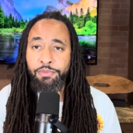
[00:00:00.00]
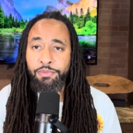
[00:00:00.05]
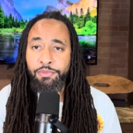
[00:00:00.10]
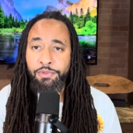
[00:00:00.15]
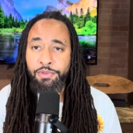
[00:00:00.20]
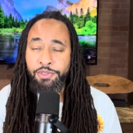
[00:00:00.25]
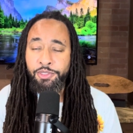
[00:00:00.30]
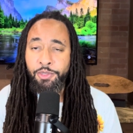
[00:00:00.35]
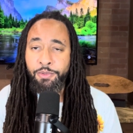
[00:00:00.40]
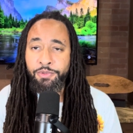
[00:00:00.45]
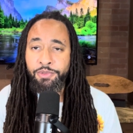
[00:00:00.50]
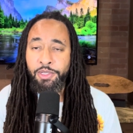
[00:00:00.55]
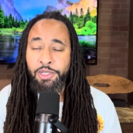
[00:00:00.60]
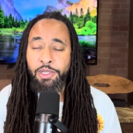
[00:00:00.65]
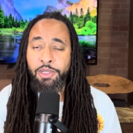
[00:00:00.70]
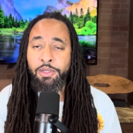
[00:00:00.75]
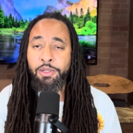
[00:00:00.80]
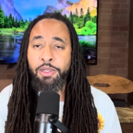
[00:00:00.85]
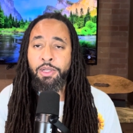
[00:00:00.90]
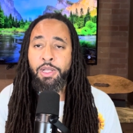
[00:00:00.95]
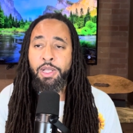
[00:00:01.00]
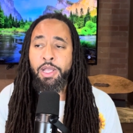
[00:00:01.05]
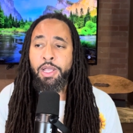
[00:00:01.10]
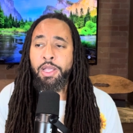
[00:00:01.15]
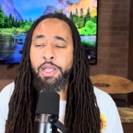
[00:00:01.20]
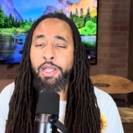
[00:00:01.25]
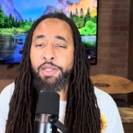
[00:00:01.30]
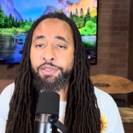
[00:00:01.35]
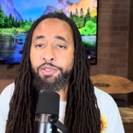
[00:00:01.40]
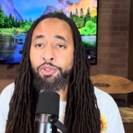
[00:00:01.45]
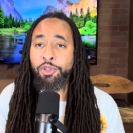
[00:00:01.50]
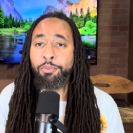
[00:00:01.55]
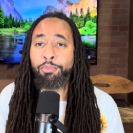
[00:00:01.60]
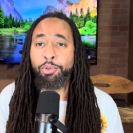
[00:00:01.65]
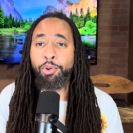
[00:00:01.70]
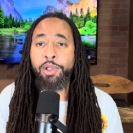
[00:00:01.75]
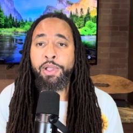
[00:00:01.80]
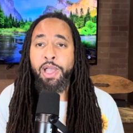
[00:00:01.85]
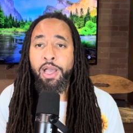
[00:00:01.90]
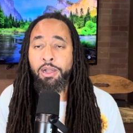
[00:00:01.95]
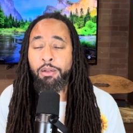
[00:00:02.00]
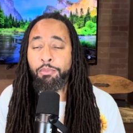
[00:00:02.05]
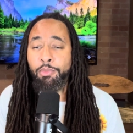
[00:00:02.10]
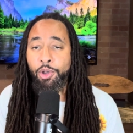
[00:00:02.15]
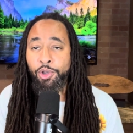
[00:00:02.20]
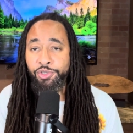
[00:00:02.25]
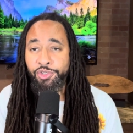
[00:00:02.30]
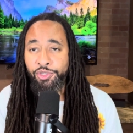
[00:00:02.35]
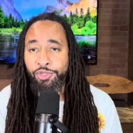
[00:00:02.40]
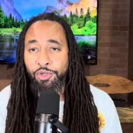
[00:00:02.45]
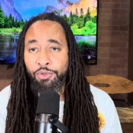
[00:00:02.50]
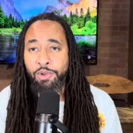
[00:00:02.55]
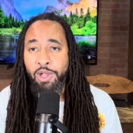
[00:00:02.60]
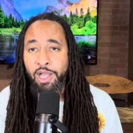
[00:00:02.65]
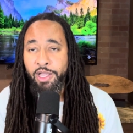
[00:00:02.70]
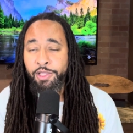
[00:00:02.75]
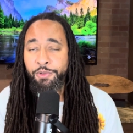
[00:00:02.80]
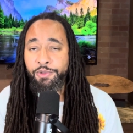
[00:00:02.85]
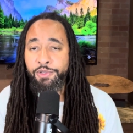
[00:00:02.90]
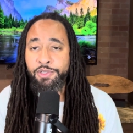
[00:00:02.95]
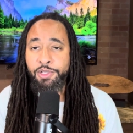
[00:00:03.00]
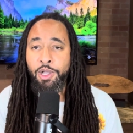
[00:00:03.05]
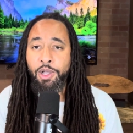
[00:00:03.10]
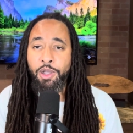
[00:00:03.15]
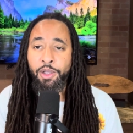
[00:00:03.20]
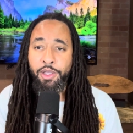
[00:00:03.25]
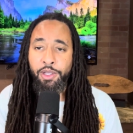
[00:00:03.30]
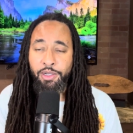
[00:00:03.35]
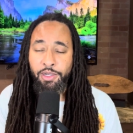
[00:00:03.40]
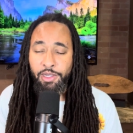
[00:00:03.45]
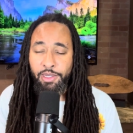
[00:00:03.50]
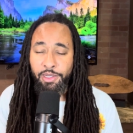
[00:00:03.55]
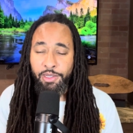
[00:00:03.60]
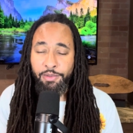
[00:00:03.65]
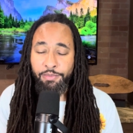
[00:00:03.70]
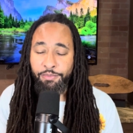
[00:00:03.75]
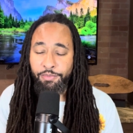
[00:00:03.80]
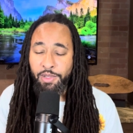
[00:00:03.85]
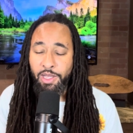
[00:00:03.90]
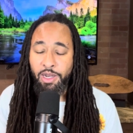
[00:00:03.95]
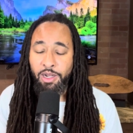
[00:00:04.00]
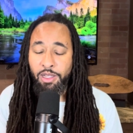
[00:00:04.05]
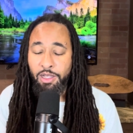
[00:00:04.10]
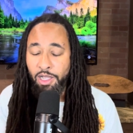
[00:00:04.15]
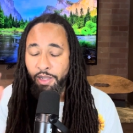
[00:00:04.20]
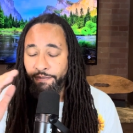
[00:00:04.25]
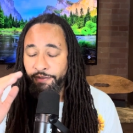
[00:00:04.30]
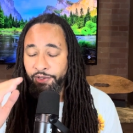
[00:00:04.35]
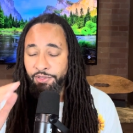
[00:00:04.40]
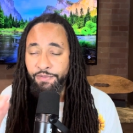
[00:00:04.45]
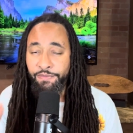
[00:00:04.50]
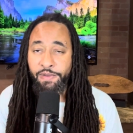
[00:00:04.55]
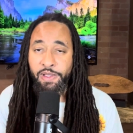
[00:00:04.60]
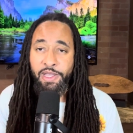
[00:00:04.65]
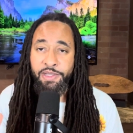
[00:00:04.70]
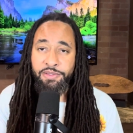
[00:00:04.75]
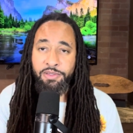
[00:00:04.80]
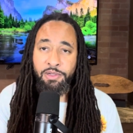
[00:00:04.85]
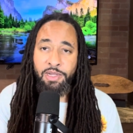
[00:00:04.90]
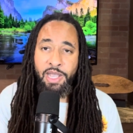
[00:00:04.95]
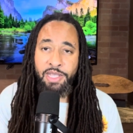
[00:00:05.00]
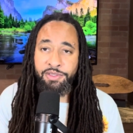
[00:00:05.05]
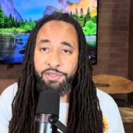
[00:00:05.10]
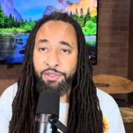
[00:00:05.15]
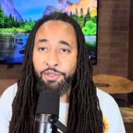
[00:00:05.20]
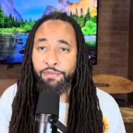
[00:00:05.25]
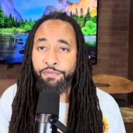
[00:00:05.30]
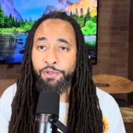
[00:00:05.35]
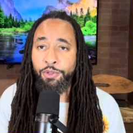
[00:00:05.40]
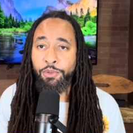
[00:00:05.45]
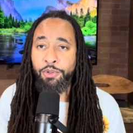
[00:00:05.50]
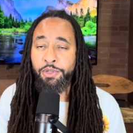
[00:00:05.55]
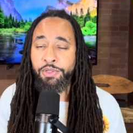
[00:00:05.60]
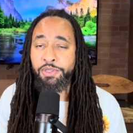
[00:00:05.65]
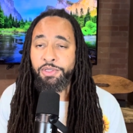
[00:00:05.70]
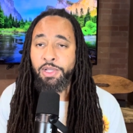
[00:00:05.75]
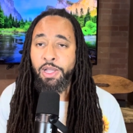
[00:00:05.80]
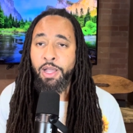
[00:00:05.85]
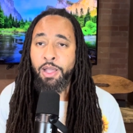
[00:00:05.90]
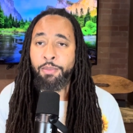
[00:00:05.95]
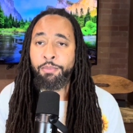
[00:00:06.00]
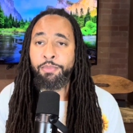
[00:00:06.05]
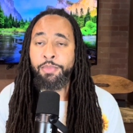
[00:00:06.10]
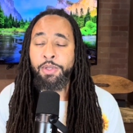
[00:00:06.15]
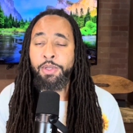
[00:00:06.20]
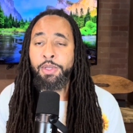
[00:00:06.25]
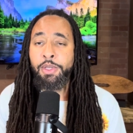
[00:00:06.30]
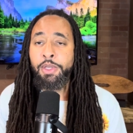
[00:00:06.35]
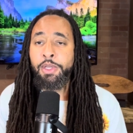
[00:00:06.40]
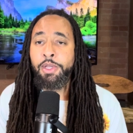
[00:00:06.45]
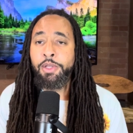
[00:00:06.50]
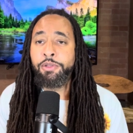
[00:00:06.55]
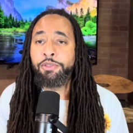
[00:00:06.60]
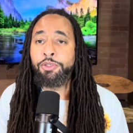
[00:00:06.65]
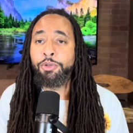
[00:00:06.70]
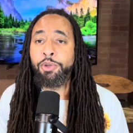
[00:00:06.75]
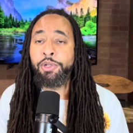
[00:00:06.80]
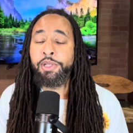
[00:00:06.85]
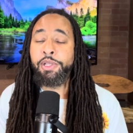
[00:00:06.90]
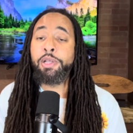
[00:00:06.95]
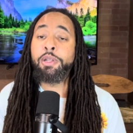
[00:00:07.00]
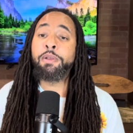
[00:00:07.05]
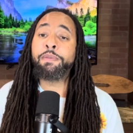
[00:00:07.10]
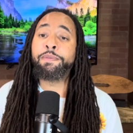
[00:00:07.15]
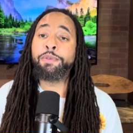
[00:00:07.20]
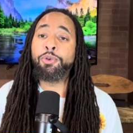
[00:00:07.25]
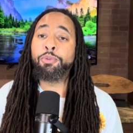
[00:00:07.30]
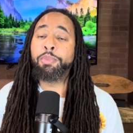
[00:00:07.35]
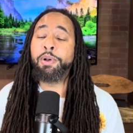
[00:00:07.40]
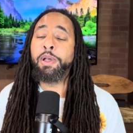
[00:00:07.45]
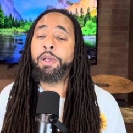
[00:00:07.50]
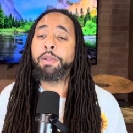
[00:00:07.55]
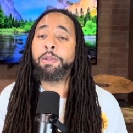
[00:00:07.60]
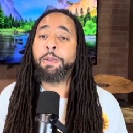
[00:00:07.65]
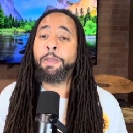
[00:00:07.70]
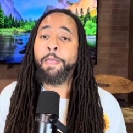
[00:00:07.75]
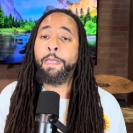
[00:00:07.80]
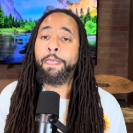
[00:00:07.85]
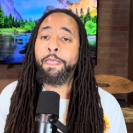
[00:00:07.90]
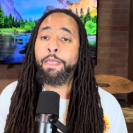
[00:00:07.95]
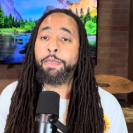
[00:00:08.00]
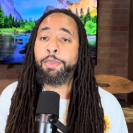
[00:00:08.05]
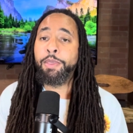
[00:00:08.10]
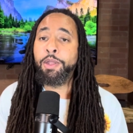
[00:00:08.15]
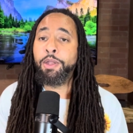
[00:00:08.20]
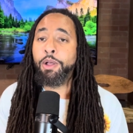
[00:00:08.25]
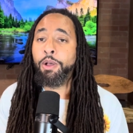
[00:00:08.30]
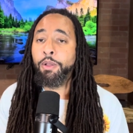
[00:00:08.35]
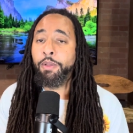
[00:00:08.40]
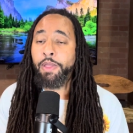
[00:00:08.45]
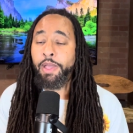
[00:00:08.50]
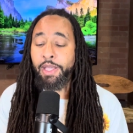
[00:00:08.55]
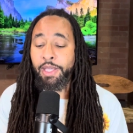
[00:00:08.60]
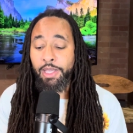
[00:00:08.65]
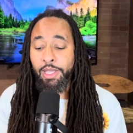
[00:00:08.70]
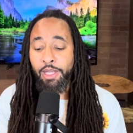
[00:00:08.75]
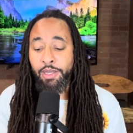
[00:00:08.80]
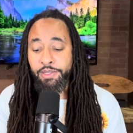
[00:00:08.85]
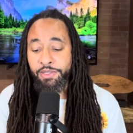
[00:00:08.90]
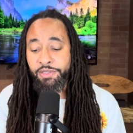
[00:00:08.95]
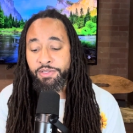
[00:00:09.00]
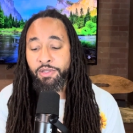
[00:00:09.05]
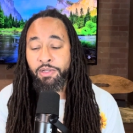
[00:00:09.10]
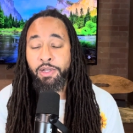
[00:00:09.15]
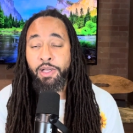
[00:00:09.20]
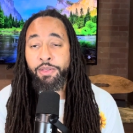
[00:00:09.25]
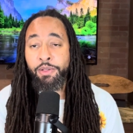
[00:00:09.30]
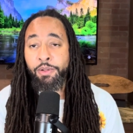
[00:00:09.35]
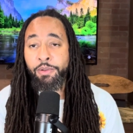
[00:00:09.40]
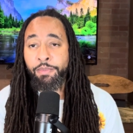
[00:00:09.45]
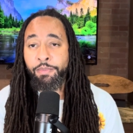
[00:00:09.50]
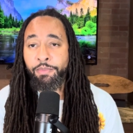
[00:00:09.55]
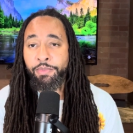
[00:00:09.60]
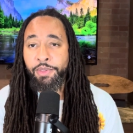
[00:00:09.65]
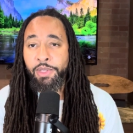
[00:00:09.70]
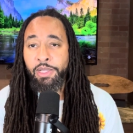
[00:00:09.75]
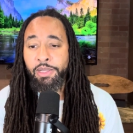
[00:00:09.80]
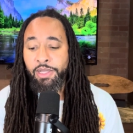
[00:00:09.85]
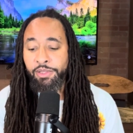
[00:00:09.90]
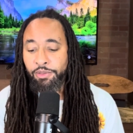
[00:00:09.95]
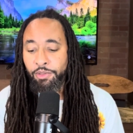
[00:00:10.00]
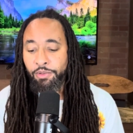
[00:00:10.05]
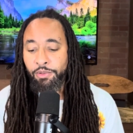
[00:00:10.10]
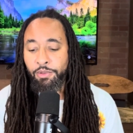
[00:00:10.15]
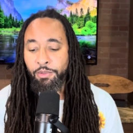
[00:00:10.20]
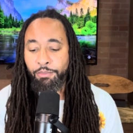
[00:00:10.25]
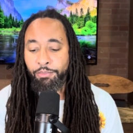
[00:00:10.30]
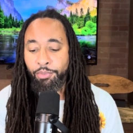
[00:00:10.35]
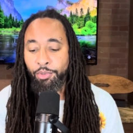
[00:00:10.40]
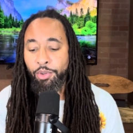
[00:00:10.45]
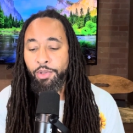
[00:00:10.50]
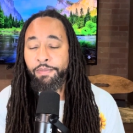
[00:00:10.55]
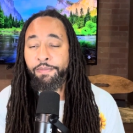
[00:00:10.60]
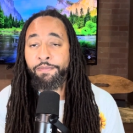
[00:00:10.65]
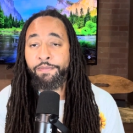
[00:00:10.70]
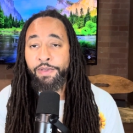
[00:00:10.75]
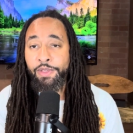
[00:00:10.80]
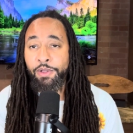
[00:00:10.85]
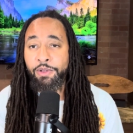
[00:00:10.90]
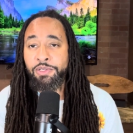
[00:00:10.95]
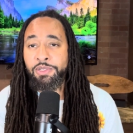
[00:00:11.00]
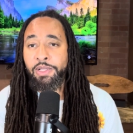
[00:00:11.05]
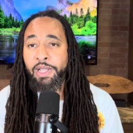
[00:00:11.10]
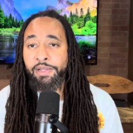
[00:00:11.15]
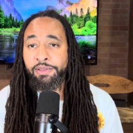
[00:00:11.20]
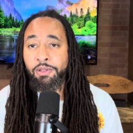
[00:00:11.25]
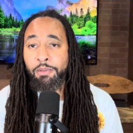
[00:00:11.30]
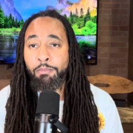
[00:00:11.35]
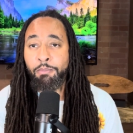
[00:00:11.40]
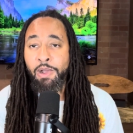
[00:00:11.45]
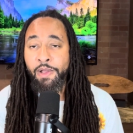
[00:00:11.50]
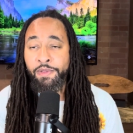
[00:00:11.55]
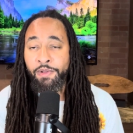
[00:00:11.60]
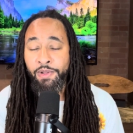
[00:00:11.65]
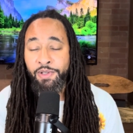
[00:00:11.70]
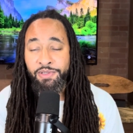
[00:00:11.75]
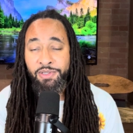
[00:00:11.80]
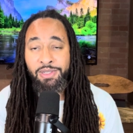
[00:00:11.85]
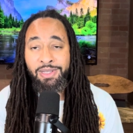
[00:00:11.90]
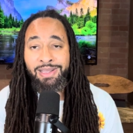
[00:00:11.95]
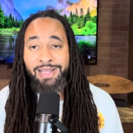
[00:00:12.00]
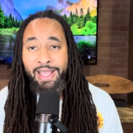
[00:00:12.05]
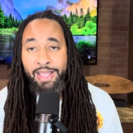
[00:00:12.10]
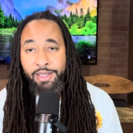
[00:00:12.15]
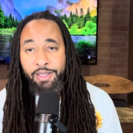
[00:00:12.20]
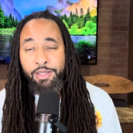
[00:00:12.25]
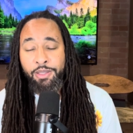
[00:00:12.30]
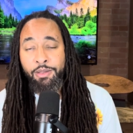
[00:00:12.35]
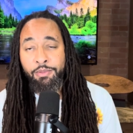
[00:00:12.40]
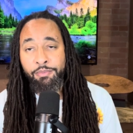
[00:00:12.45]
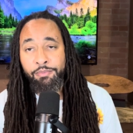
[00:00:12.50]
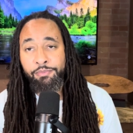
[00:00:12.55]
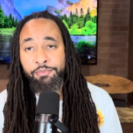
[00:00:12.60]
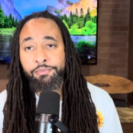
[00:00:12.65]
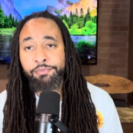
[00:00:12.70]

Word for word: You see what I'm saying? And so the boy got emotional while he was talking and he kind of covered his face and asked the interviewer to stop doing the interview. But, you know, again, this is another thing. Like the boy feels like the mother doesn't like him.